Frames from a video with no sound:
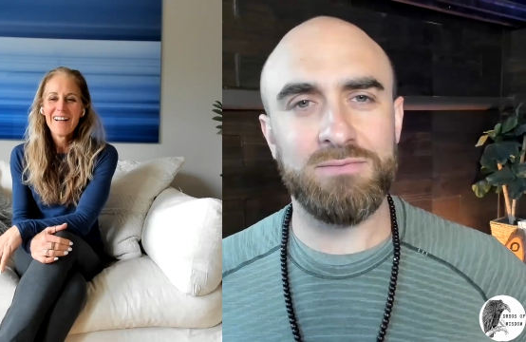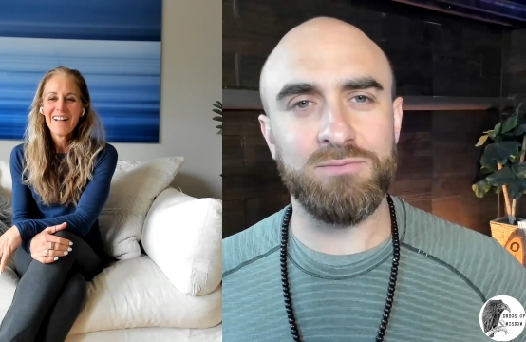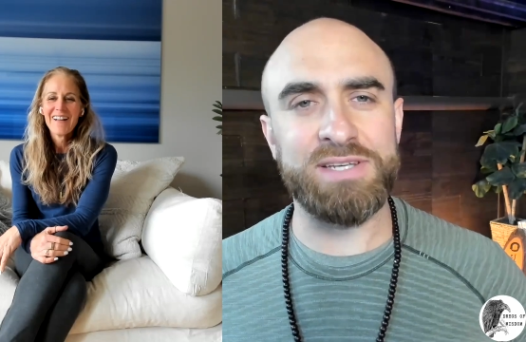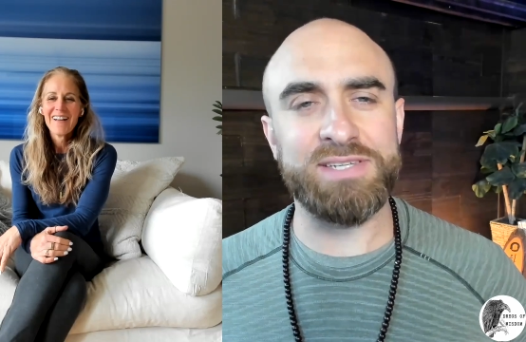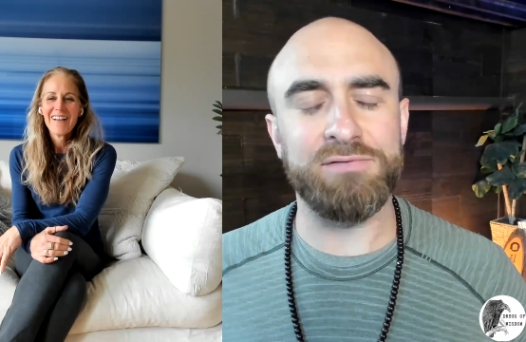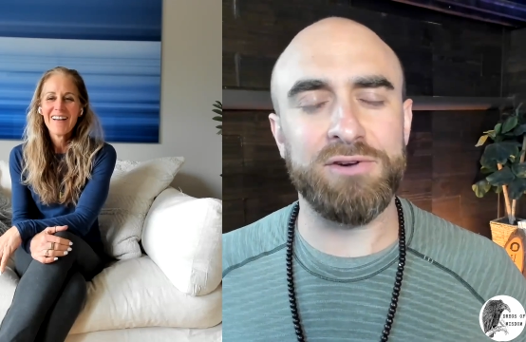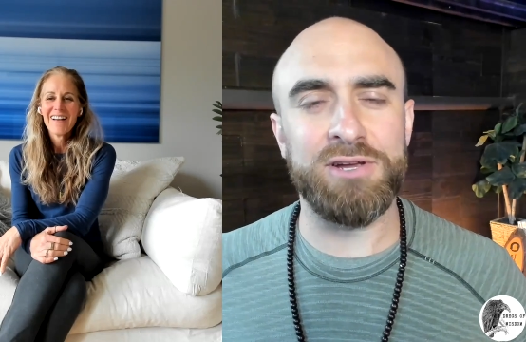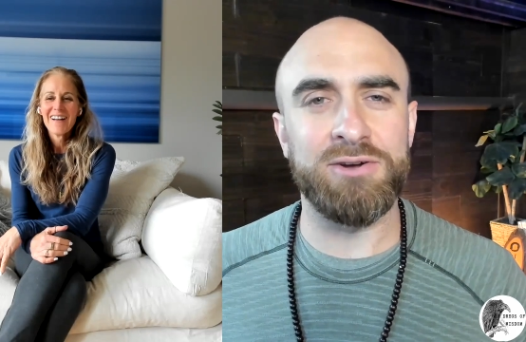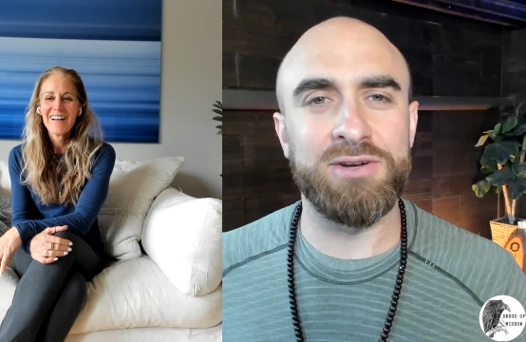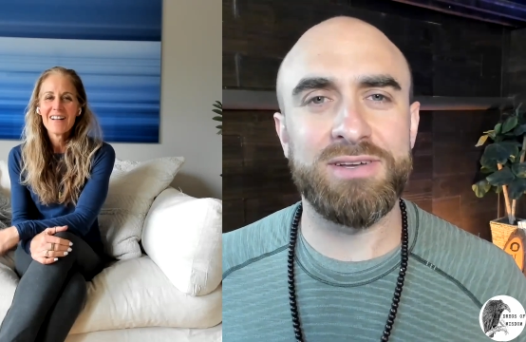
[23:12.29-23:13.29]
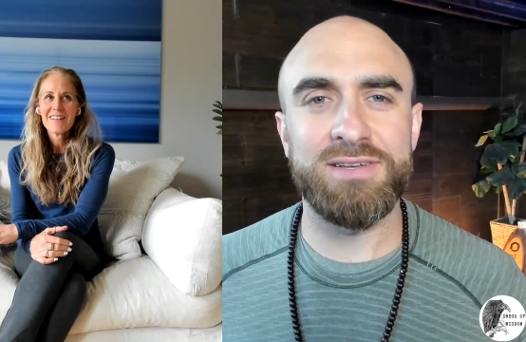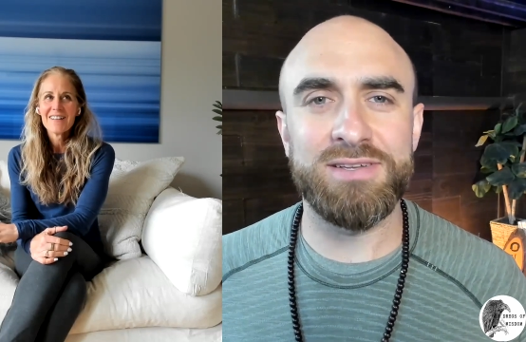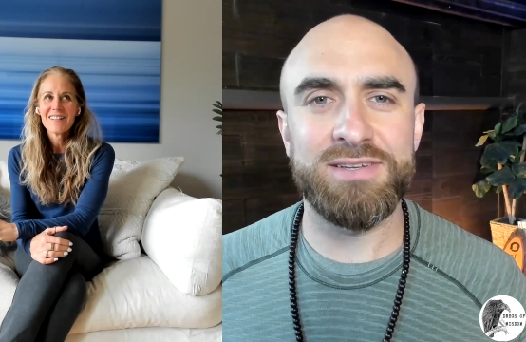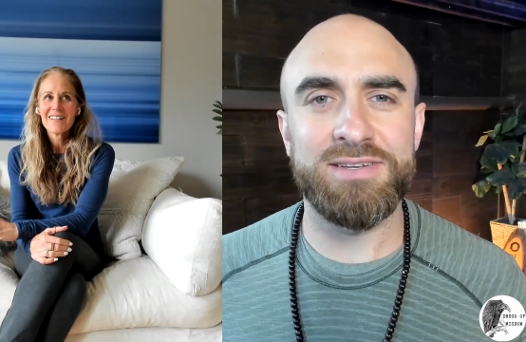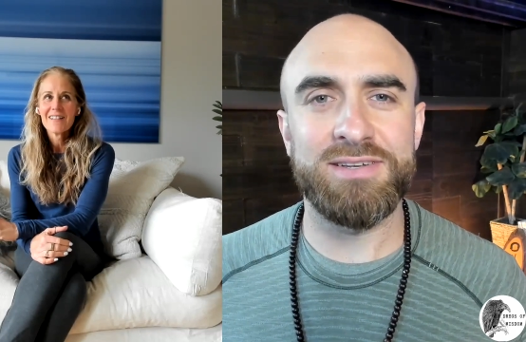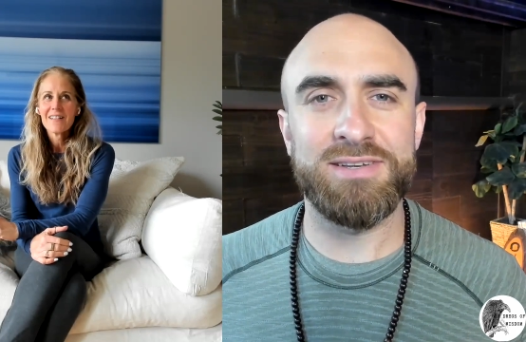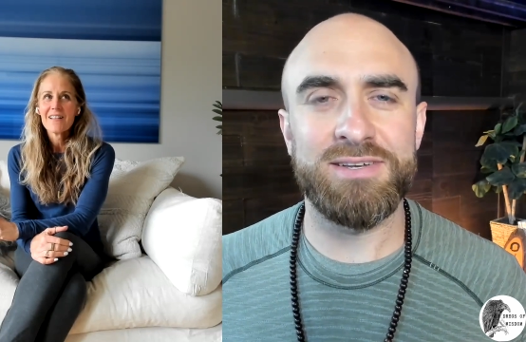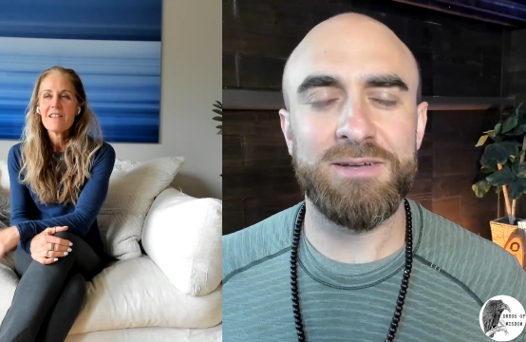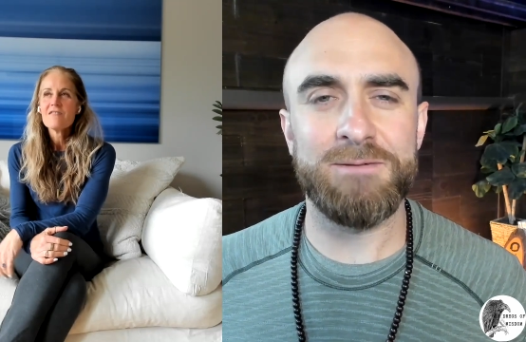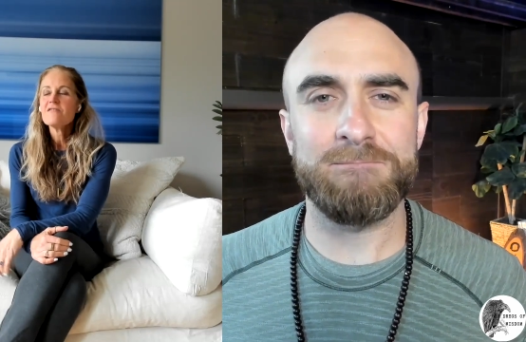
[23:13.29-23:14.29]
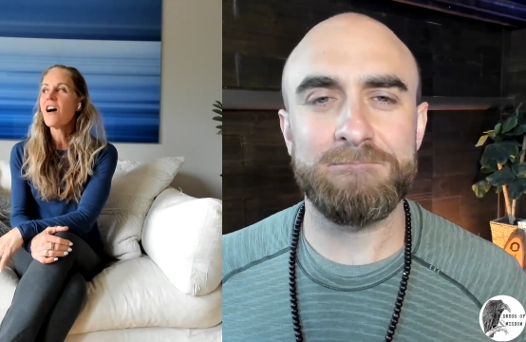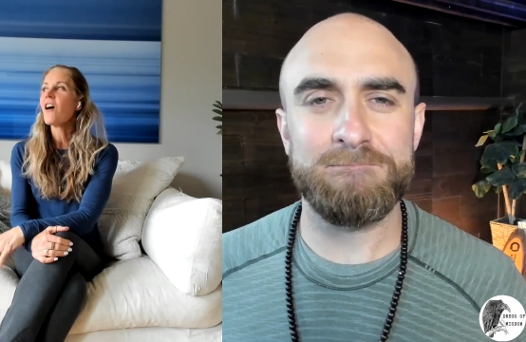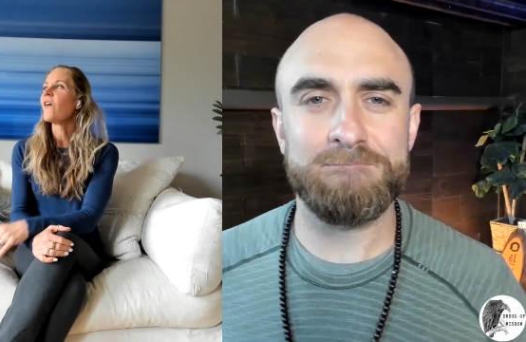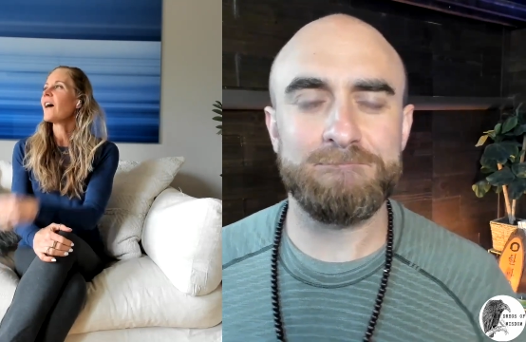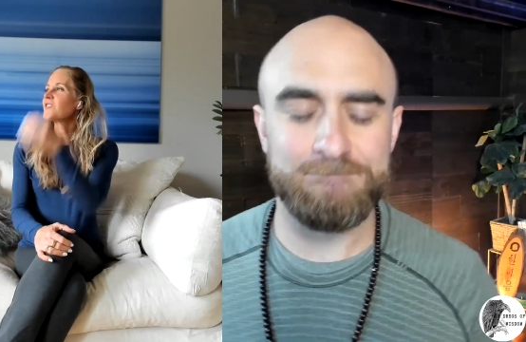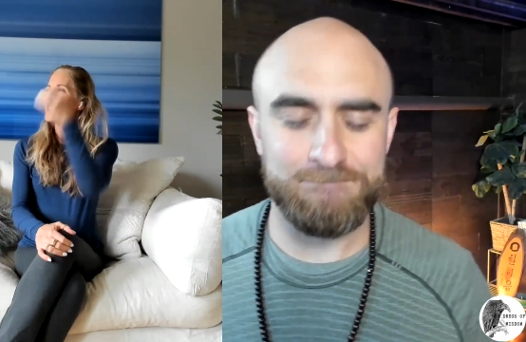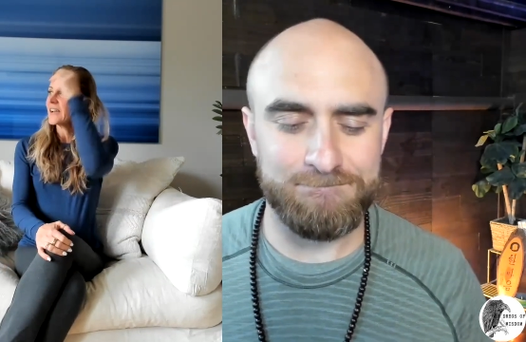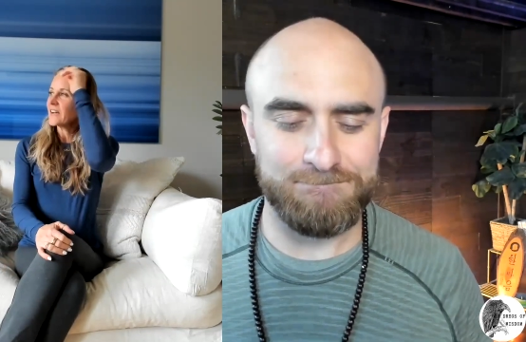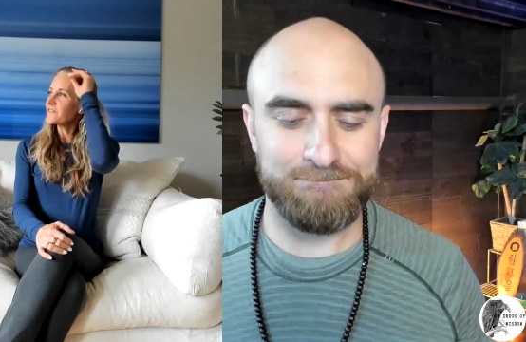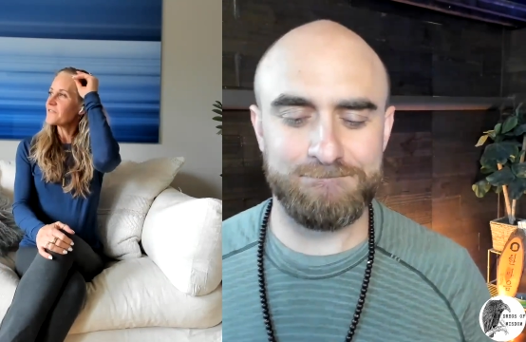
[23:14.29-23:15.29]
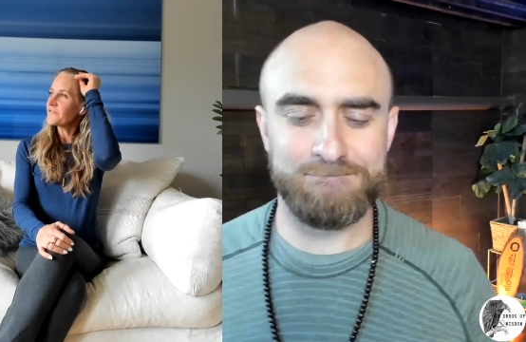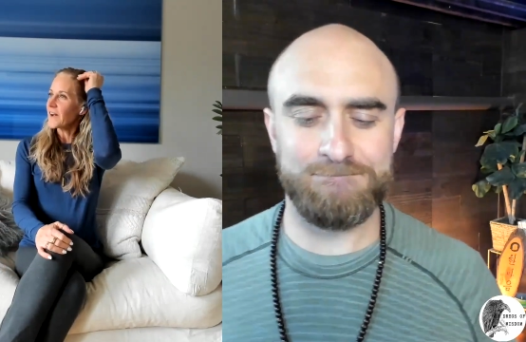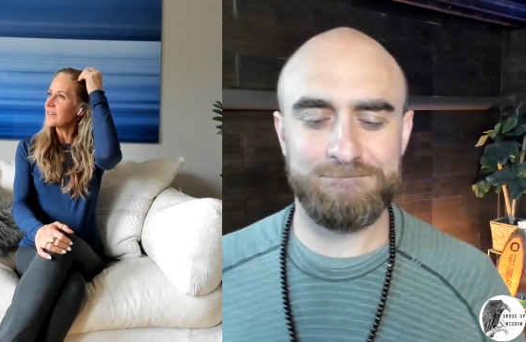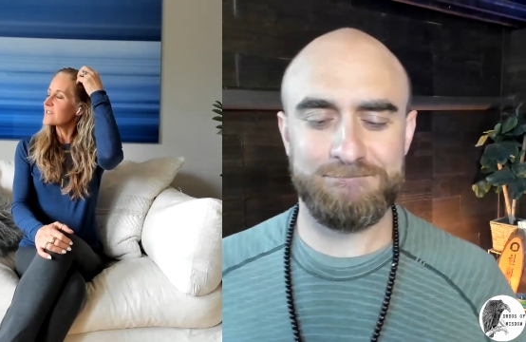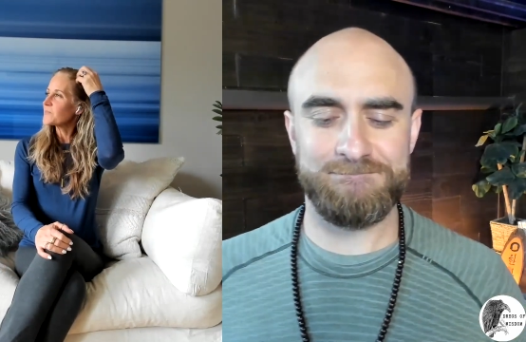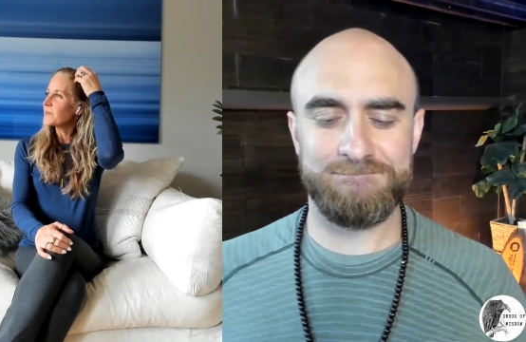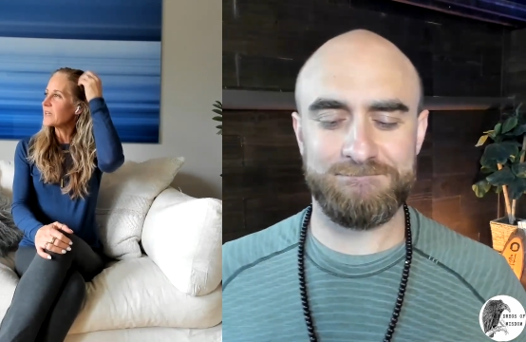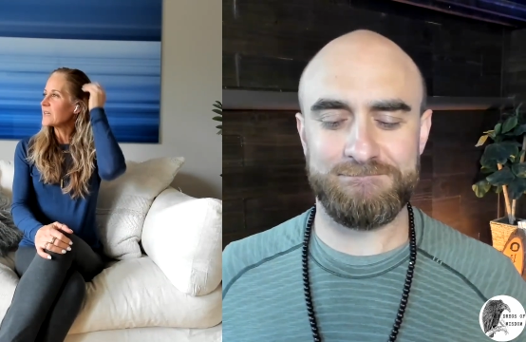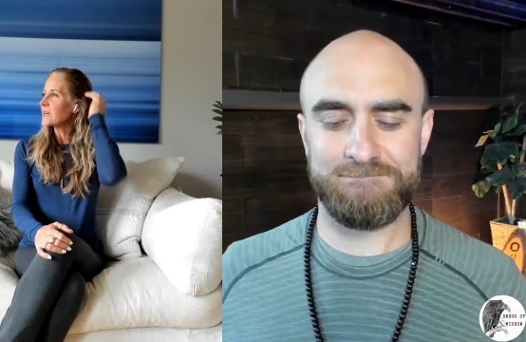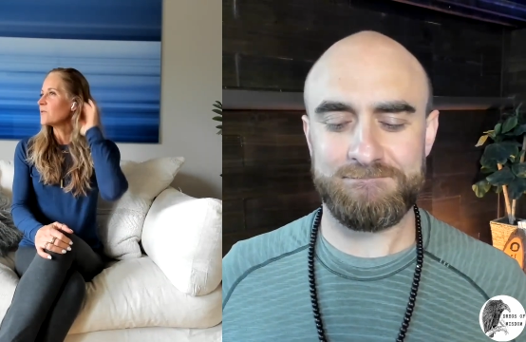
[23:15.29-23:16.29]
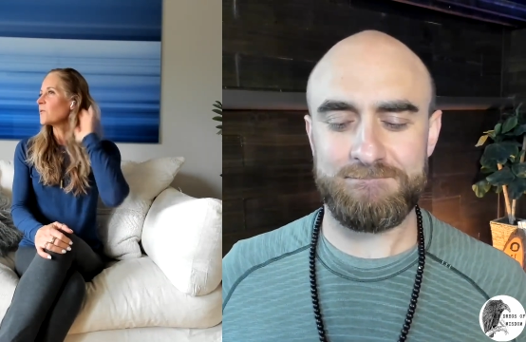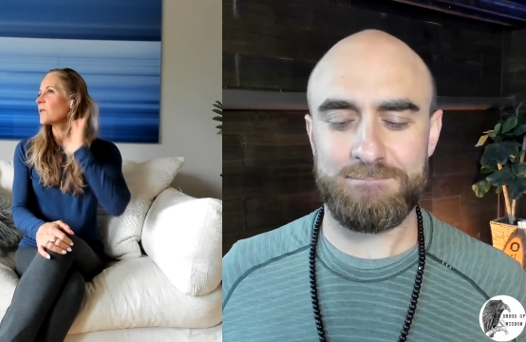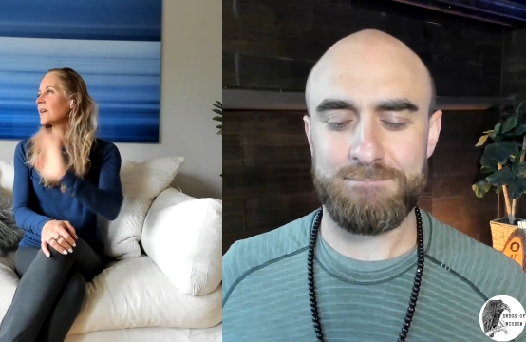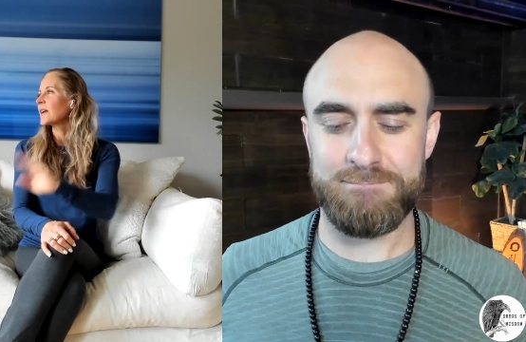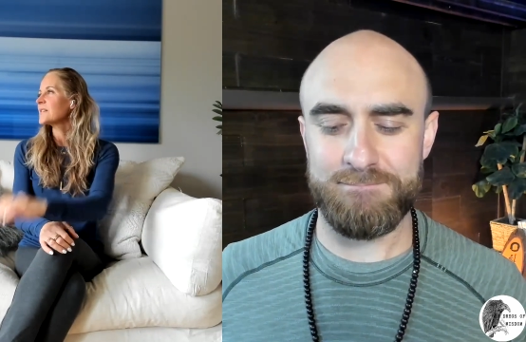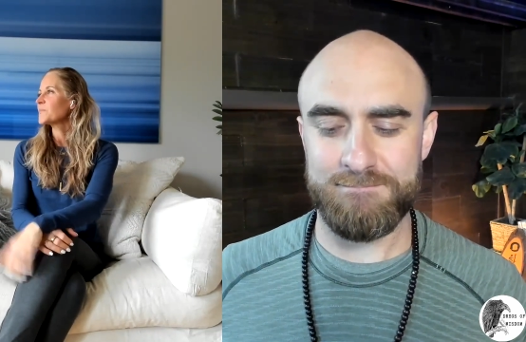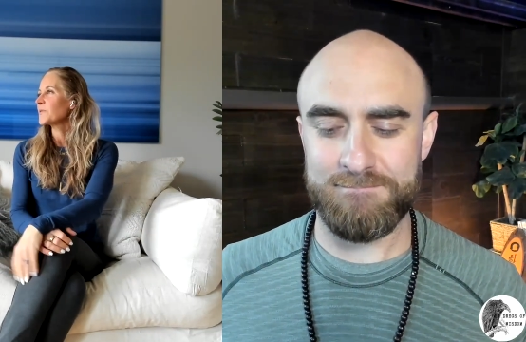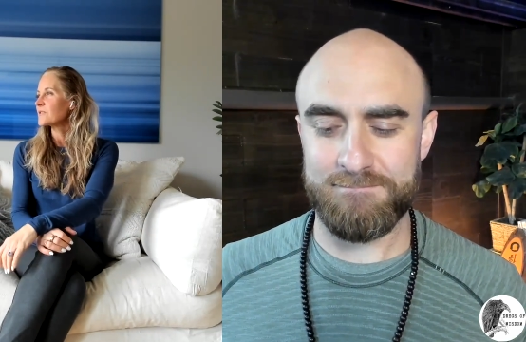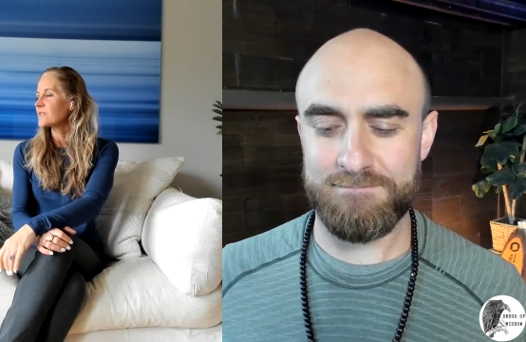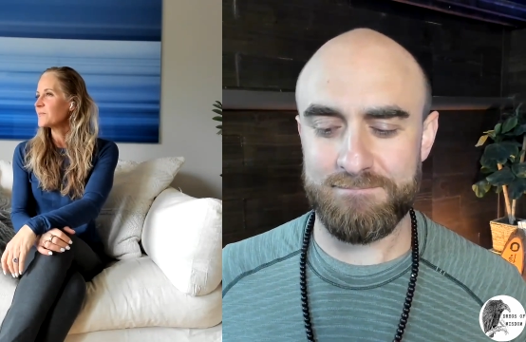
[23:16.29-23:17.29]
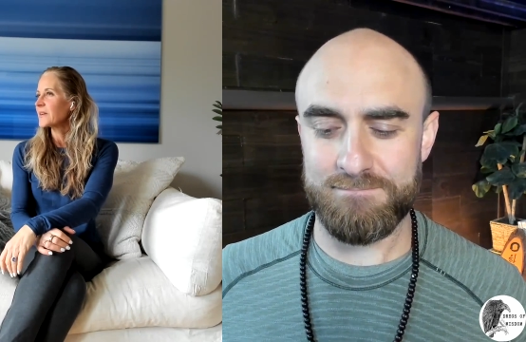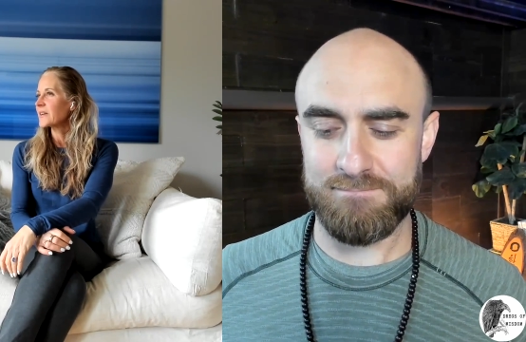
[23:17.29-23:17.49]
Speaker 1: recent for you?
Speaker 2: No, actually, I have to fight to be an organized person